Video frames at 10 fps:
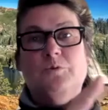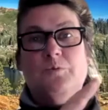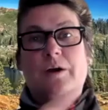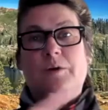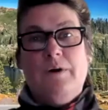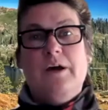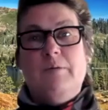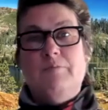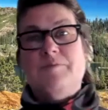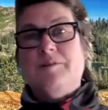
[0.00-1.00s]
Wide Web.
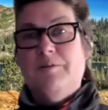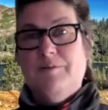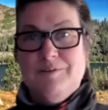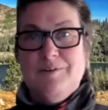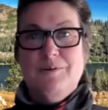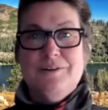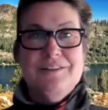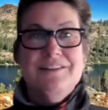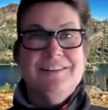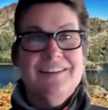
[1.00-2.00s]
So there
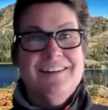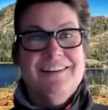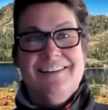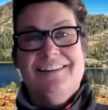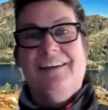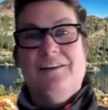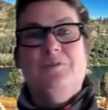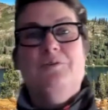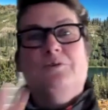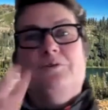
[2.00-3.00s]
wasn't like
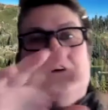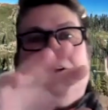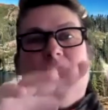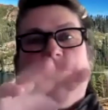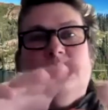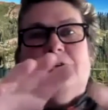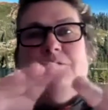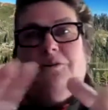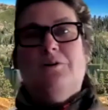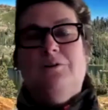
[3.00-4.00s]
Google, like you could go
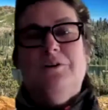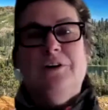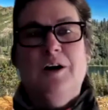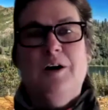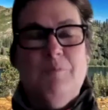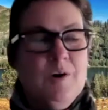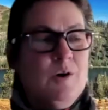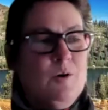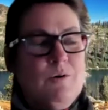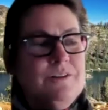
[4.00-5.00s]
look up,
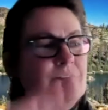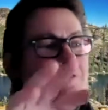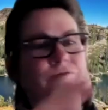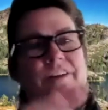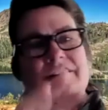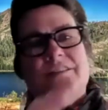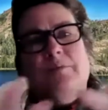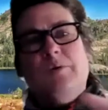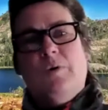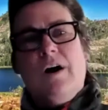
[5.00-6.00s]
what's a
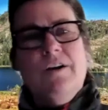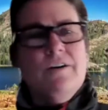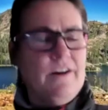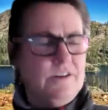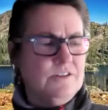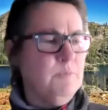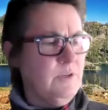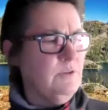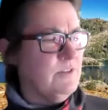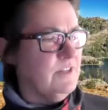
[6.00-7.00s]
flexible wire I should be
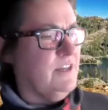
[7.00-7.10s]
using,